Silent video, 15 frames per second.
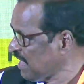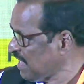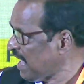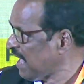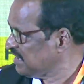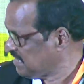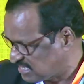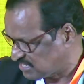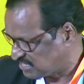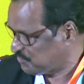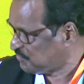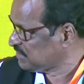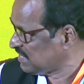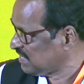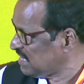And yet, you
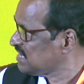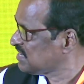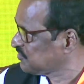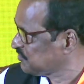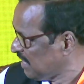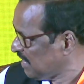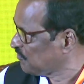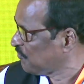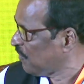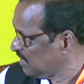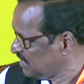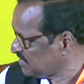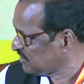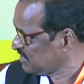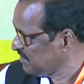see, he's read Wallace
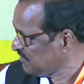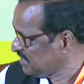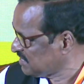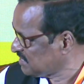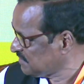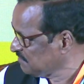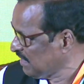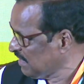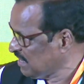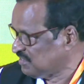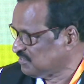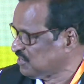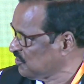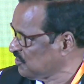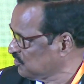Stevens, he's
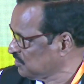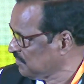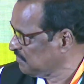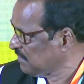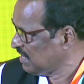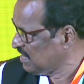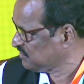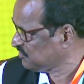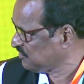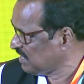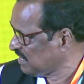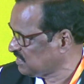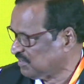read,